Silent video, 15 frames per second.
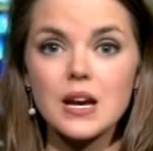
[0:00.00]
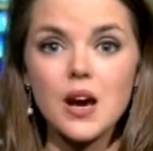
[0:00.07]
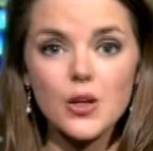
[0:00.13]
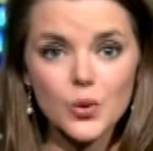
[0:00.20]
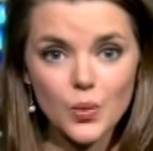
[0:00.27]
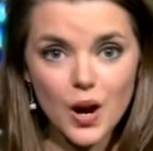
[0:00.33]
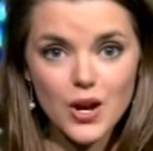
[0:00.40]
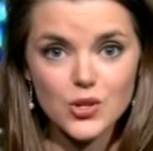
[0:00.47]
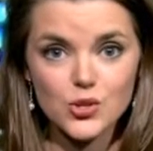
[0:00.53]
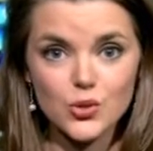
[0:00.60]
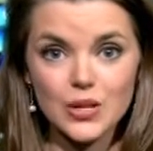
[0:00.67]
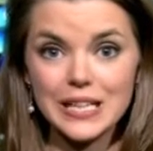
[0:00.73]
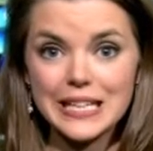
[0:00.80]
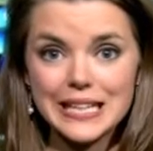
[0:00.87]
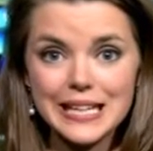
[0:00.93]
Otherwise, you
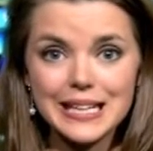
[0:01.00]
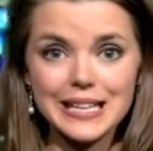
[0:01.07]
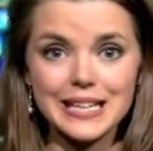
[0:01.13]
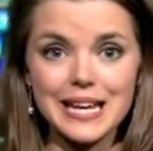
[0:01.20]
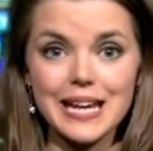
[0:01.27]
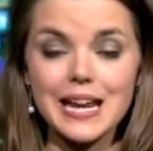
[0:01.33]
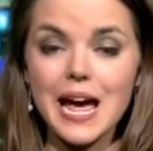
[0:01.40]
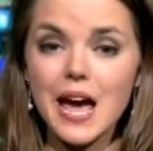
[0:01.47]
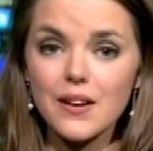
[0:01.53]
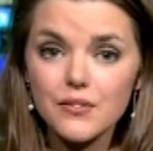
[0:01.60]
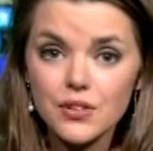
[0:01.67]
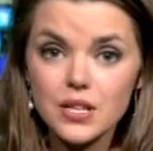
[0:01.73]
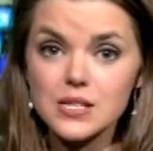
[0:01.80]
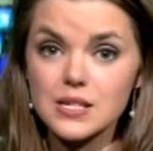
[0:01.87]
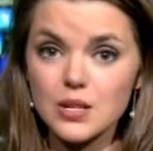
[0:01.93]
can get it at
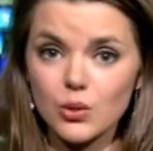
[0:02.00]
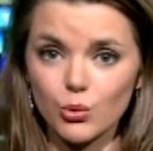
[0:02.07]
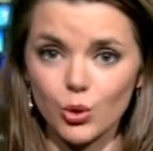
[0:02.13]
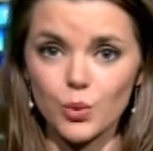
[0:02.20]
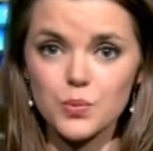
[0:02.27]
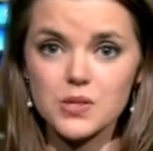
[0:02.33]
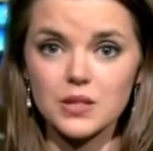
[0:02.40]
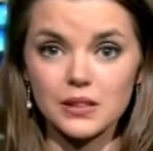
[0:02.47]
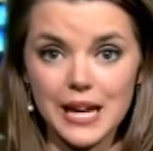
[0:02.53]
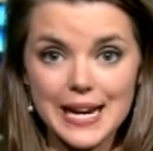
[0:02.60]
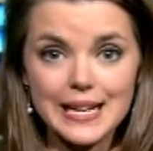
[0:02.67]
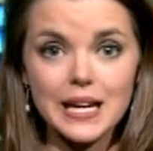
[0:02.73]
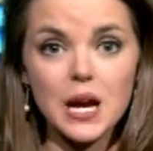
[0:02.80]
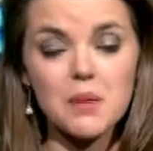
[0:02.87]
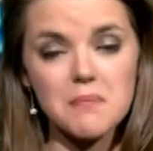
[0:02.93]
advocacy groups
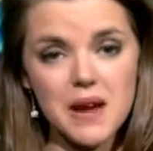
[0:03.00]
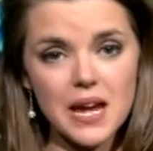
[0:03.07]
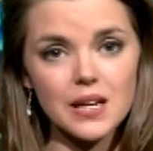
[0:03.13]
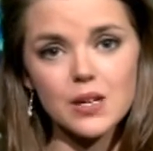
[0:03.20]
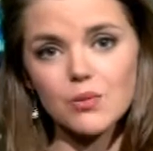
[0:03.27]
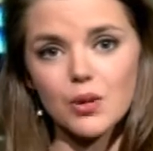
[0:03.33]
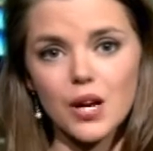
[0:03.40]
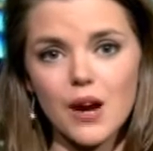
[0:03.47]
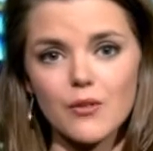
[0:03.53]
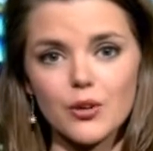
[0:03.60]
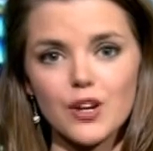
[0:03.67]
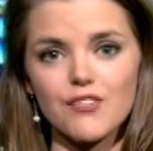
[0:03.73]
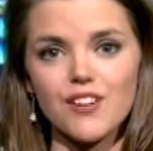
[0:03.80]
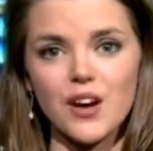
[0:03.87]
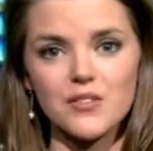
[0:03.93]
like A Man in
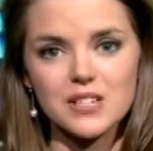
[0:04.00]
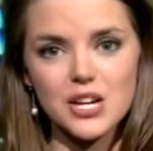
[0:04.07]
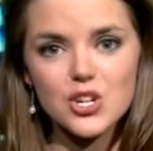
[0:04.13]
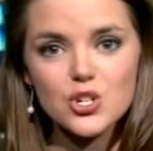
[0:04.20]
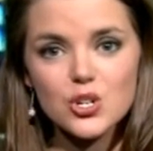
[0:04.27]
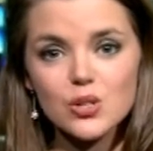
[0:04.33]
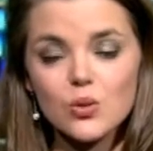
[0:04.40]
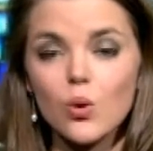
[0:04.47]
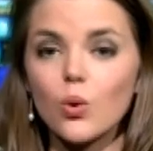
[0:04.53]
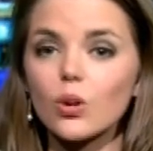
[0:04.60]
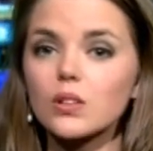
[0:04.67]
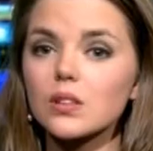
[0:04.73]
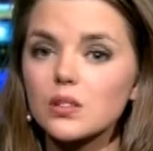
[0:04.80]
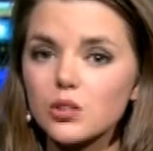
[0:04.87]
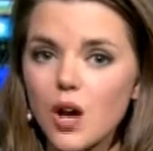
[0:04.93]
Recovery Foundation
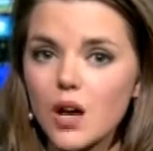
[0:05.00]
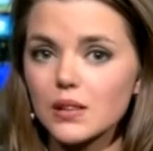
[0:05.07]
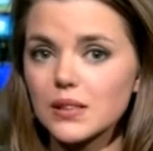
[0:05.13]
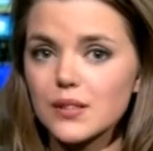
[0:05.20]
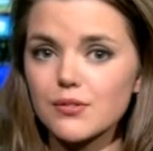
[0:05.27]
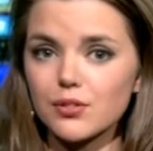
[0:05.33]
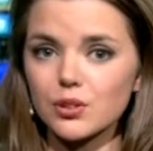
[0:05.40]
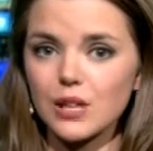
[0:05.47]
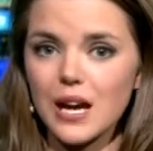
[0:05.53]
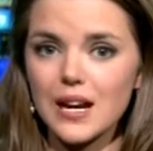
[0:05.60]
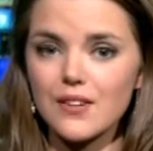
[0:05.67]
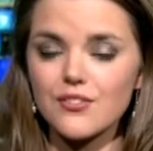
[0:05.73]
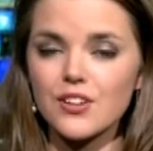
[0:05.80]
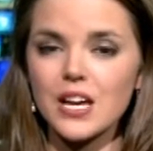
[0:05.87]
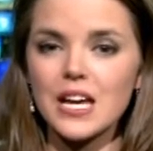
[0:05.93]
or Lolly for
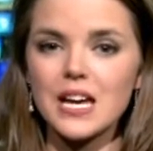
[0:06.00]
Life.